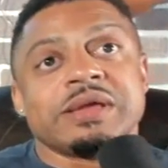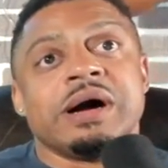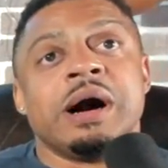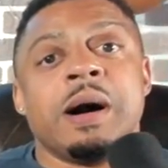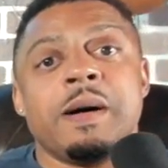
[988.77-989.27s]

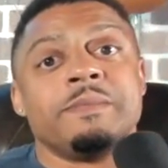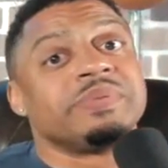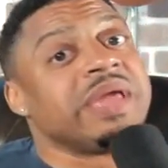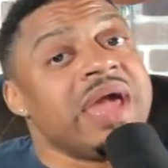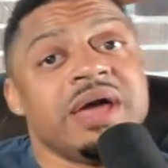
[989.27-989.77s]

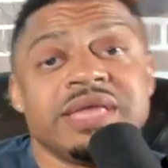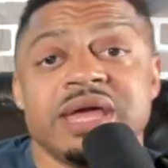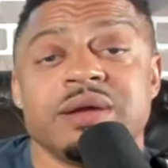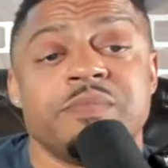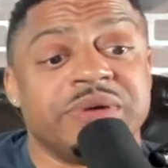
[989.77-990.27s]

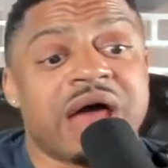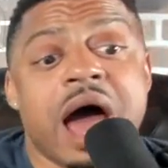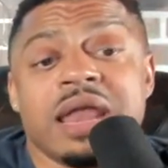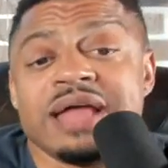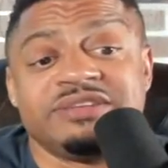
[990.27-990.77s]
Yeah. But
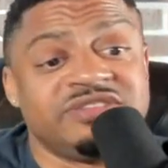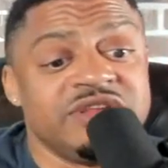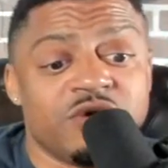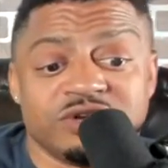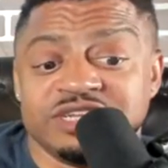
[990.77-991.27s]
I like to
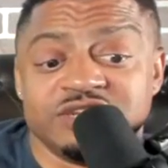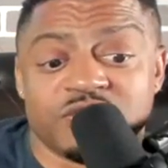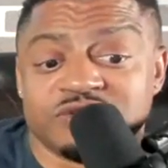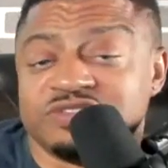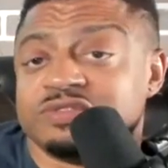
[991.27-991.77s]
see Ortiz
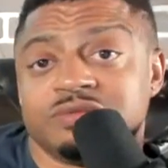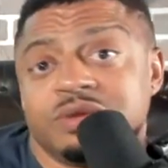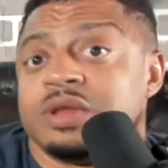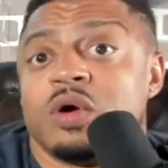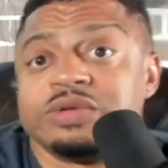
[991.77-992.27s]
versus,
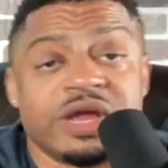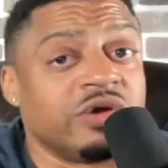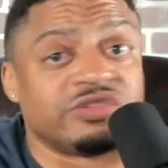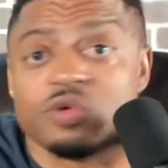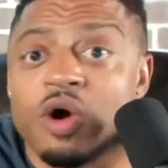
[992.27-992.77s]
you know,
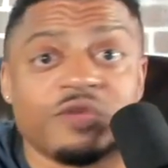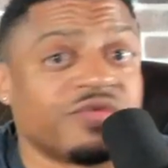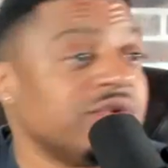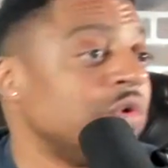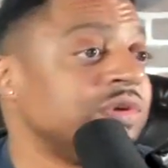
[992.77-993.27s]
Terrence
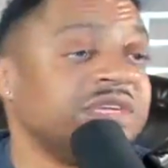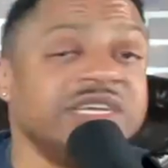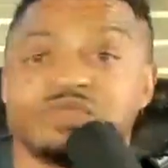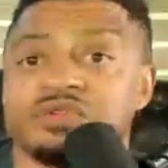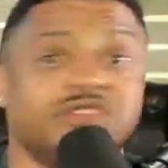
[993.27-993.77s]
Crawford,
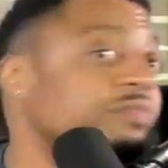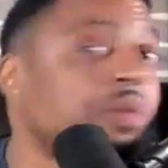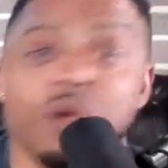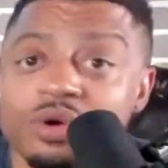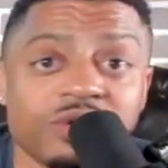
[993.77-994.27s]
Ortiz versus
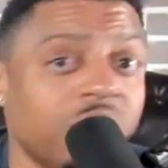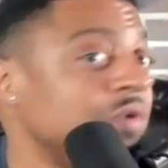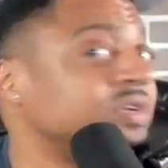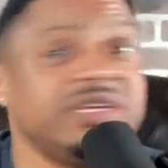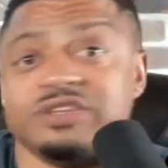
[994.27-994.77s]
Porter,
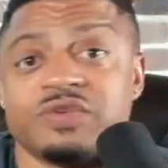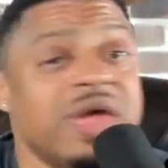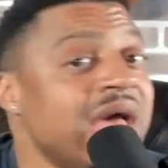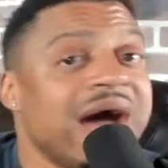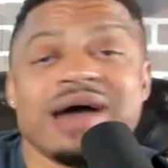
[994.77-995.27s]
Ortiz.
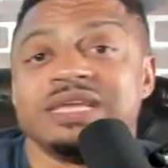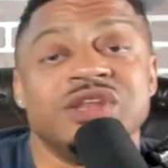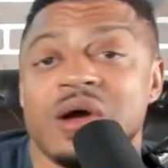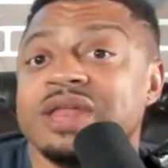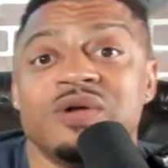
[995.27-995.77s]
It
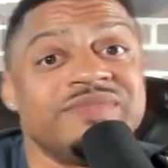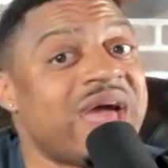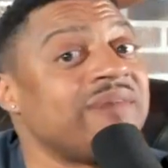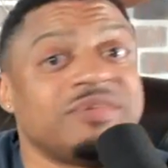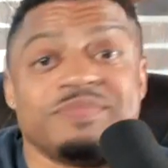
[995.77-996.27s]
don't even
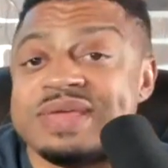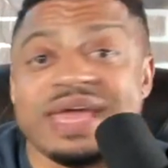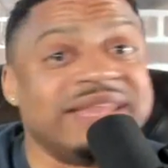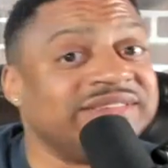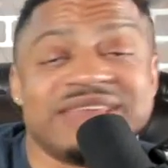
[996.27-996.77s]
have to be
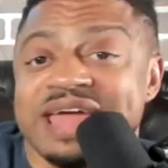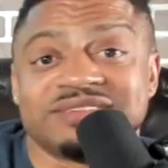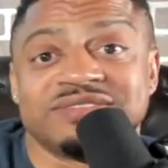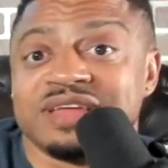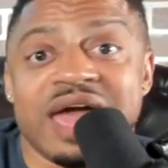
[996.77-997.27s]
Ennis
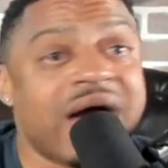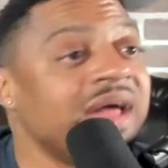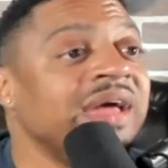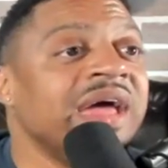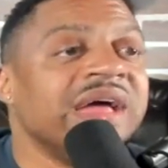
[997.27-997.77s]
next.
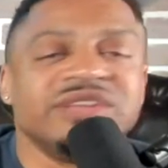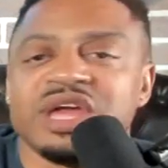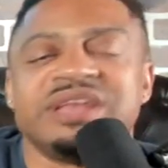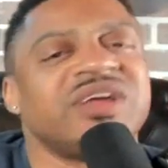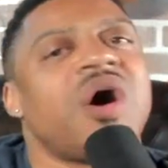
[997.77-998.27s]

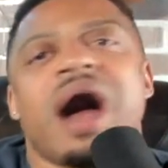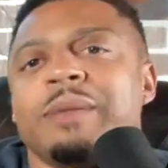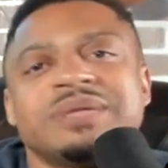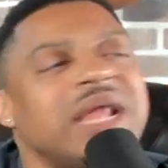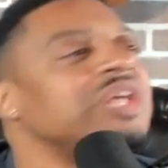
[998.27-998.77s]

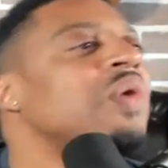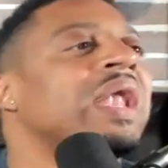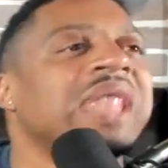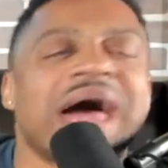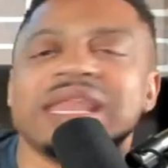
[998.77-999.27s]
I'm telling you,
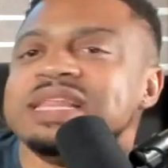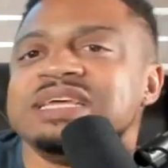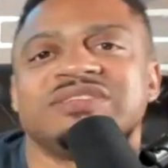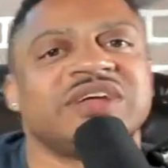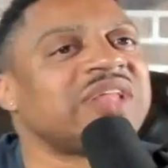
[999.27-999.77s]

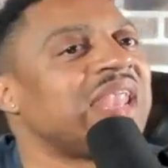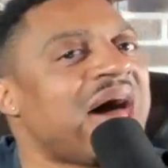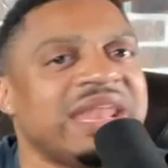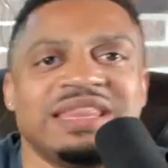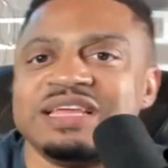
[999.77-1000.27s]
there's a
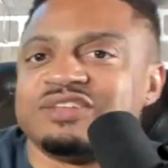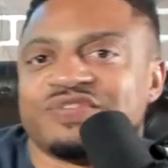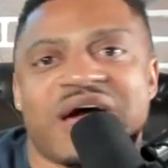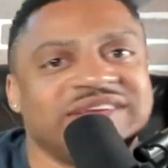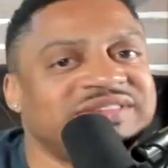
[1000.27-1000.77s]
lot of these
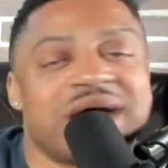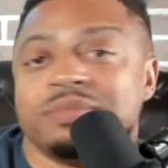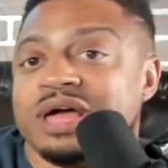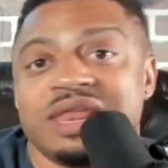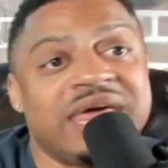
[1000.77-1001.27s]
fights
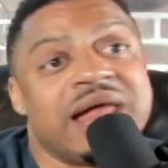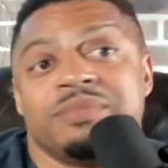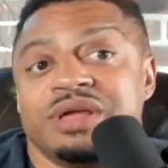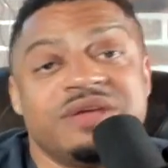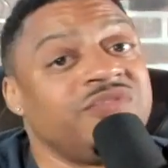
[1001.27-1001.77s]
that
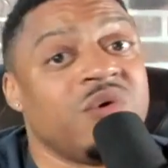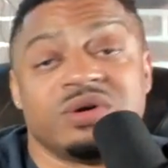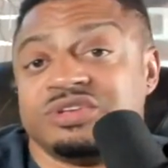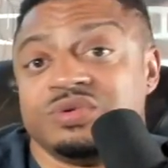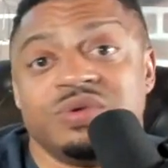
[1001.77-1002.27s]
I'm looking
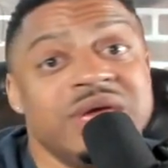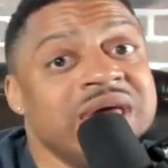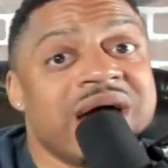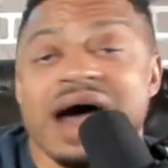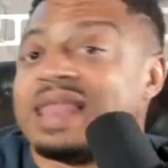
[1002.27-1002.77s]
forward to.
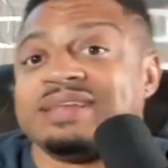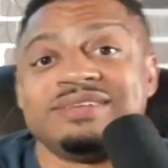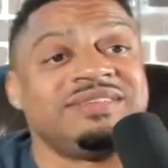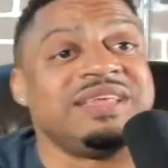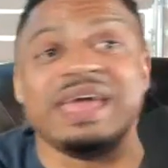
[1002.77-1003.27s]
I like to
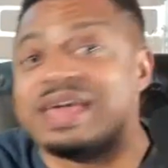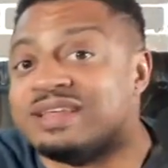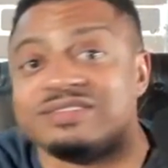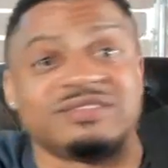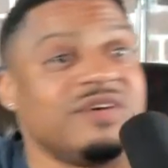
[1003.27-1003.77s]
see
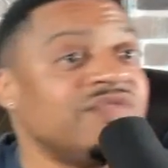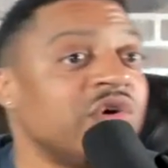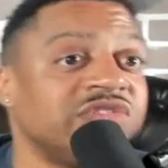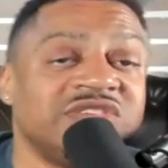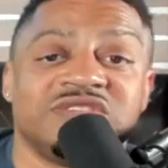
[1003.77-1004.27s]
Ennis
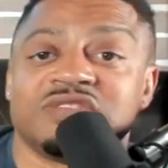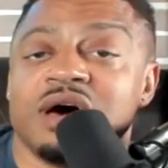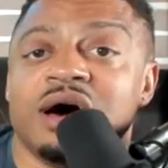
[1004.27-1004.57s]
versus